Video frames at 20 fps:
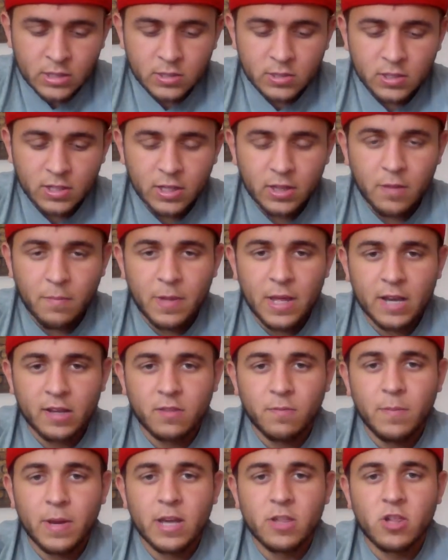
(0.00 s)
So then the
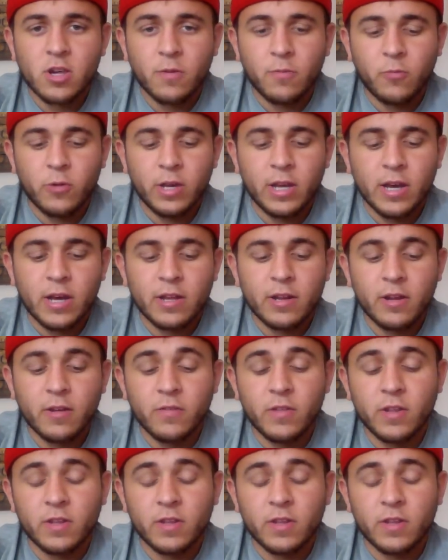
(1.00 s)
next matchup we got here,